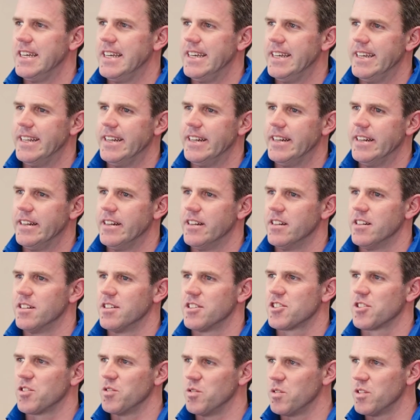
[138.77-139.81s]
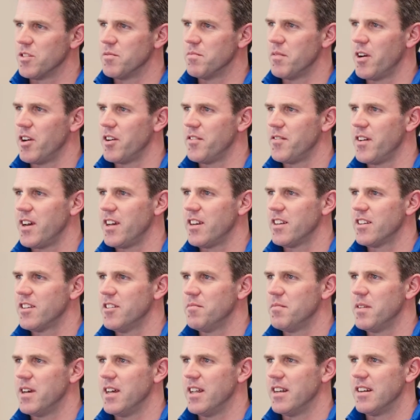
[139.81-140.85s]
in school that motivated
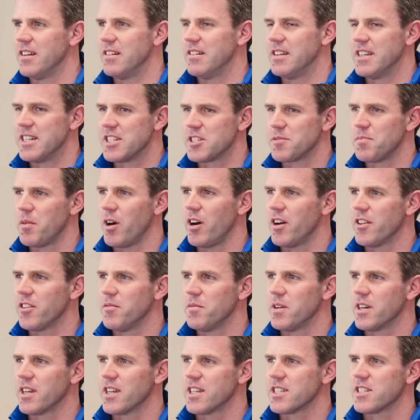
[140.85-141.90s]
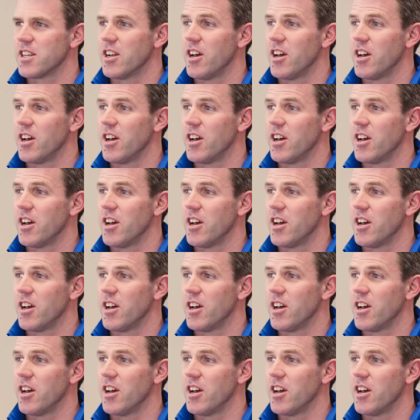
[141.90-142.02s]
them and inspired them, I guess.